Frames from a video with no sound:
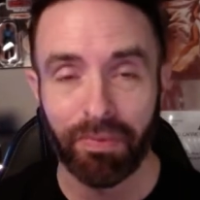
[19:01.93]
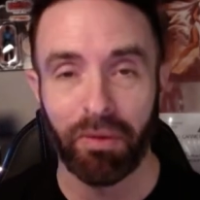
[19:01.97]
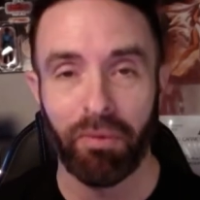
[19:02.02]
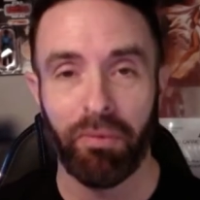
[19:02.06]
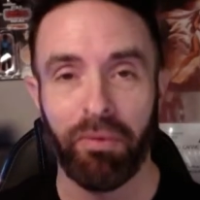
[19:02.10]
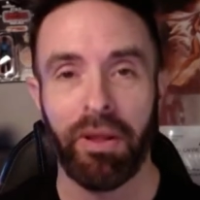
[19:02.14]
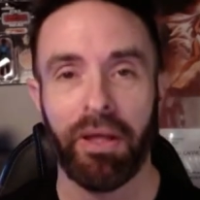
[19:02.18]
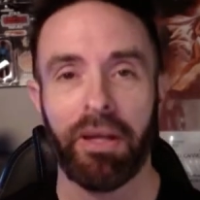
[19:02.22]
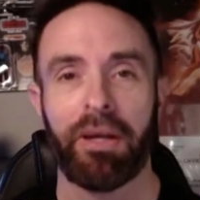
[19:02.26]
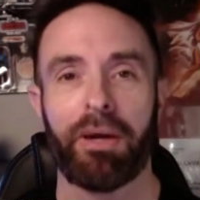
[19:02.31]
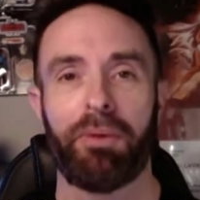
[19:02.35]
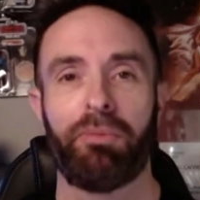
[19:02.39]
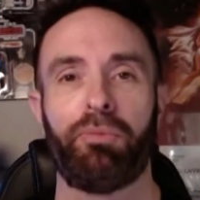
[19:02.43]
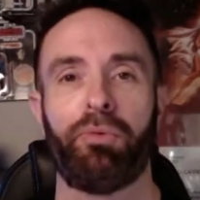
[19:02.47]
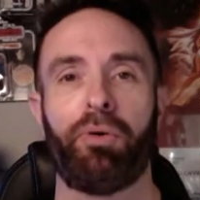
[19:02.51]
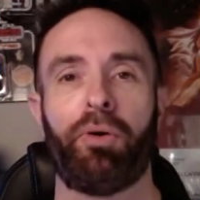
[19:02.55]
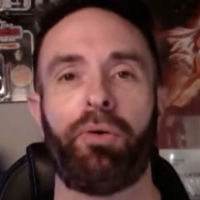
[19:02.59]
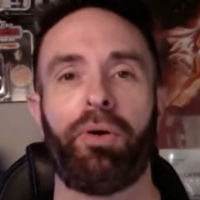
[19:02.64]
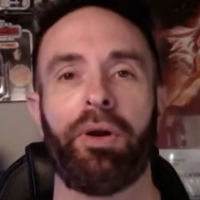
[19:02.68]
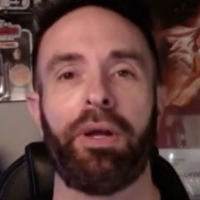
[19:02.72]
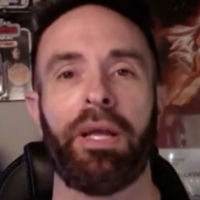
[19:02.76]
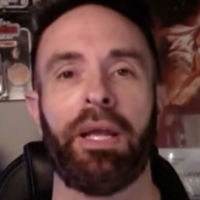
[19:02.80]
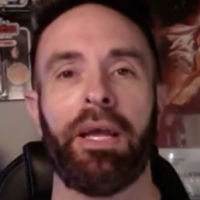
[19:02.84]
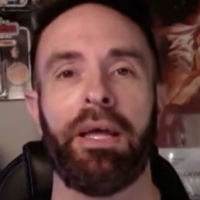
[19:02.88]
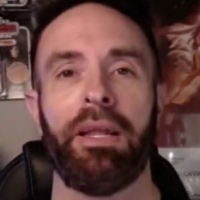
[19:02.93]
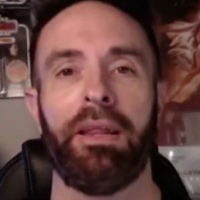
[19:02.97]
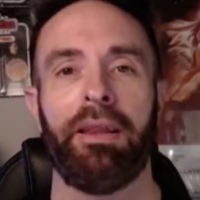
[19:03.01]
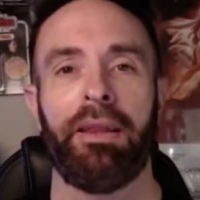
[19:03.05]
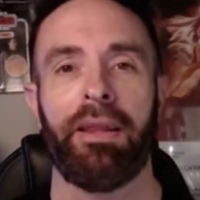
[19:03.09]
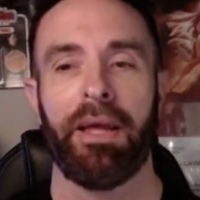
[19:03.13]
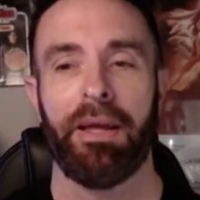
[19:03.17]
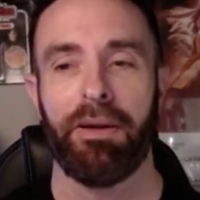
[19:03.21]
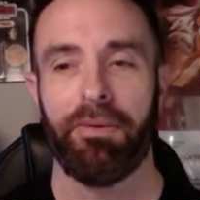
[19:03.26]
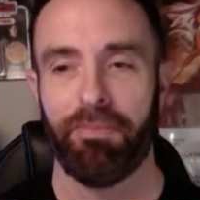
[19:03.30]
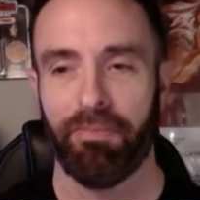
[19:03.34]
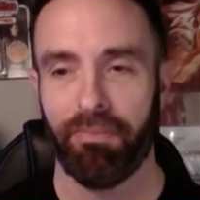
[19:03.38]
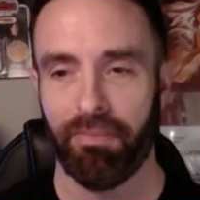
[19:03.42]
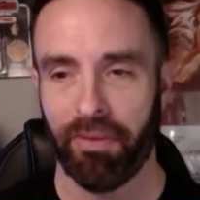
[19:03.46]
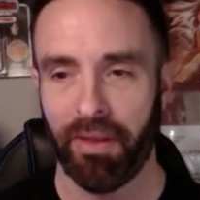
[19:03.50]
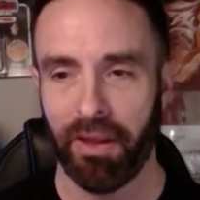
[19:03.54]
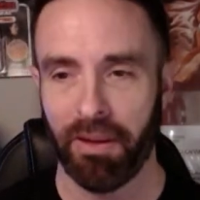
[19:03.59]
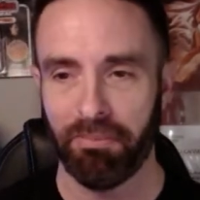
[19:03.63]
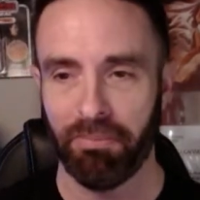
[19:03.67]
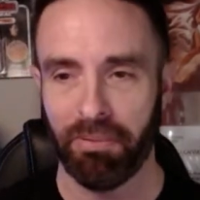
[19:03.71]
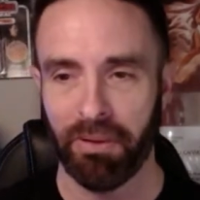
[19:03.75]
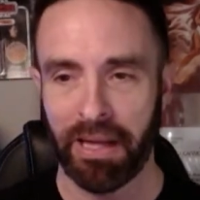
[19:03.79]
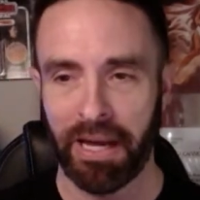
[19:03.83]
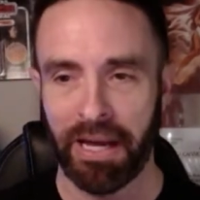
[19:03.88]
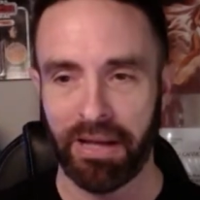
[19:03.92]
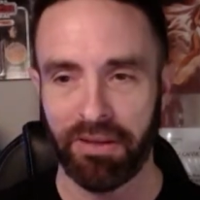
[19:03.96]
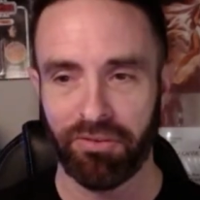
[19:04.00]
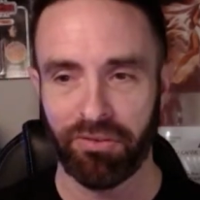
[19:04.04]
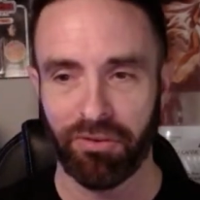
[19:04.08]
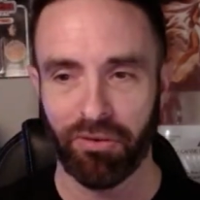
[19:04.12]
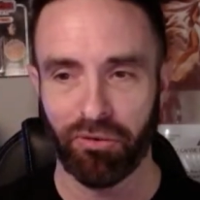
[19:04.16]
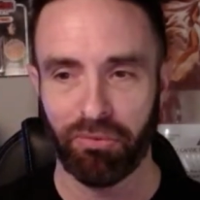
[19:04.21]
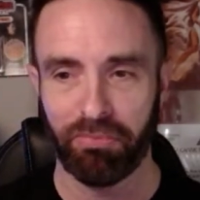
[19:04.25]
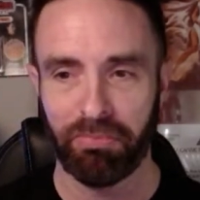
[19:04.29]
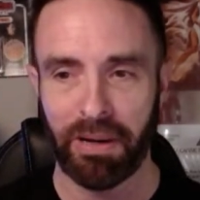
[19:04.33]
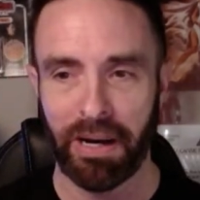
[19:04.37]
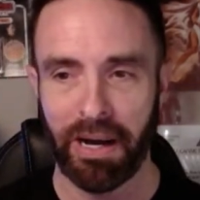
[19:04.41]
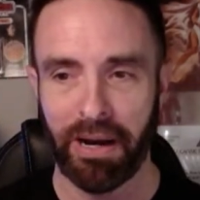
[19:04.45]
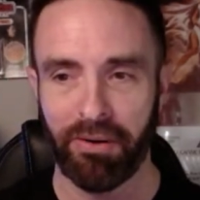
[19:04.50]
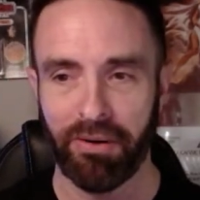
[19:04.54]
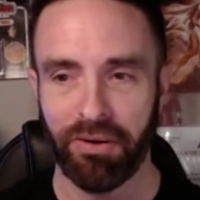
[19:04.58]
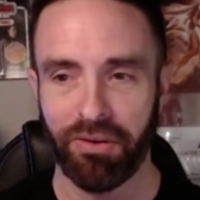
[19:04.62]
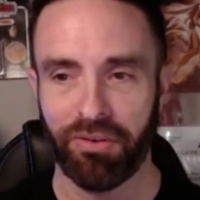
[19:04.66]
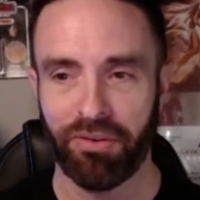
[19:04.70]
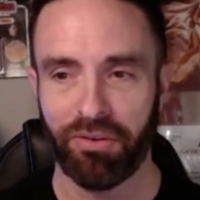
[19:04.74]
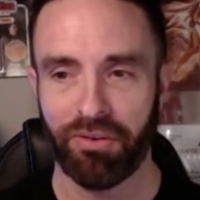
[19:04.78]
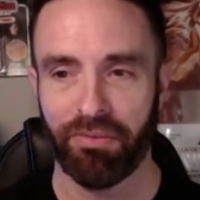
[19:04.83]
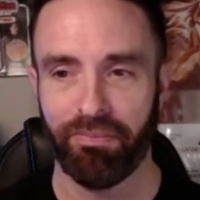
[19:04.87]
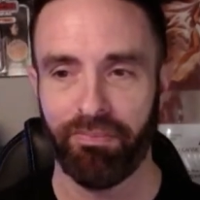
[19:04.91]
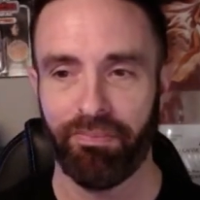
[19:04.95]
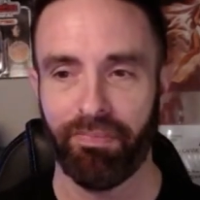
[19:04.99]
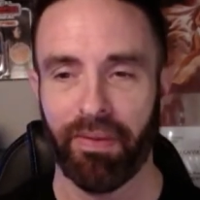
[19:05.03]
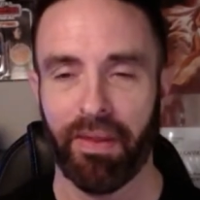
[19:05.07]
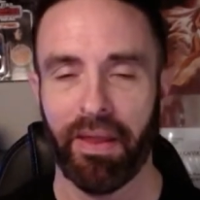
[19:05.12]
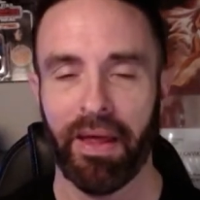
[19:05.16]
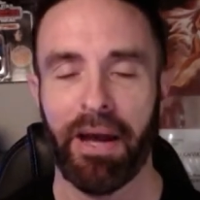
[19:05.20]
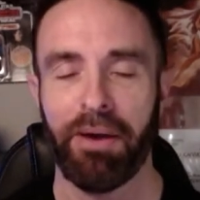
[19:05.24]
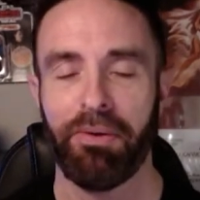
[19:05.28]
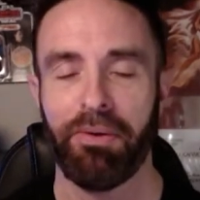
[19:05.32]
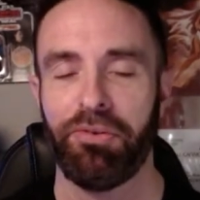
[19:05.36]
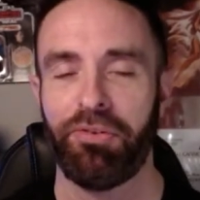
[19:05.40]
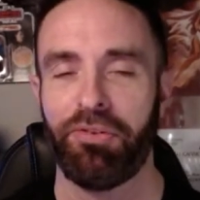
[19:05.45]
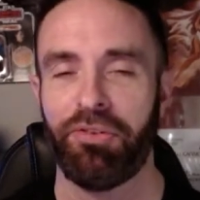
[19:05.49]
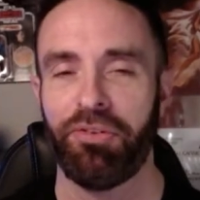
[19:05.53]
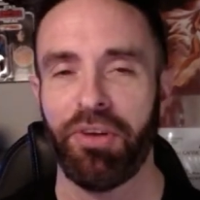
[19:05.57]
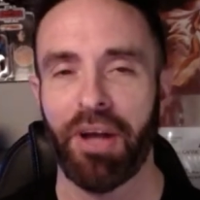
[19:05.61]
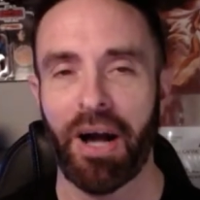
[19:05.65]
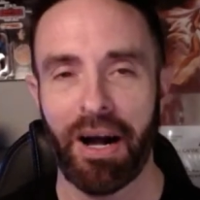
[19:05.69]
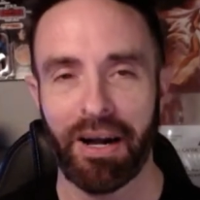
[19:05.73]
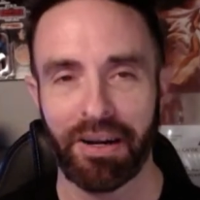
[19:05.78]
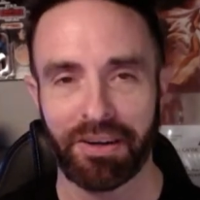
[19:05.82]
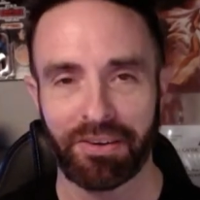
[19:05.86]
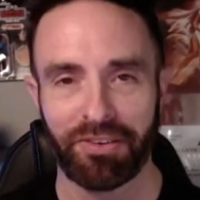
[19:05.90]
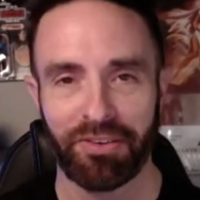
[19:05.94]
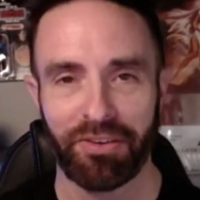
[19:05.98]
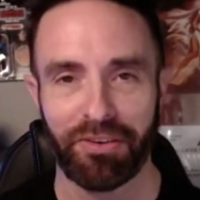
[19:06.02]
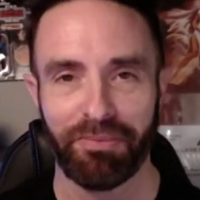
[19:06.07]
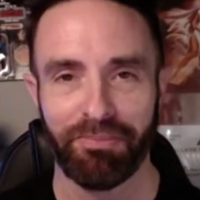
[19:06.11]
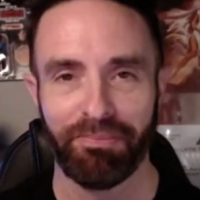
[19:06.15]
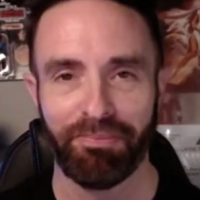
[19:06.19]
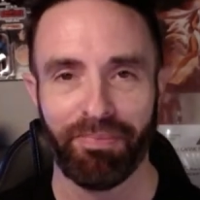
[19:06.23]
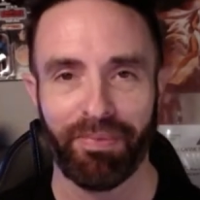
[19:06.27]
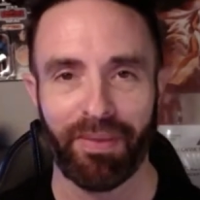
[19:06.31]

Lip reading: When they come roaring in and they blast those pirates, I was shocked.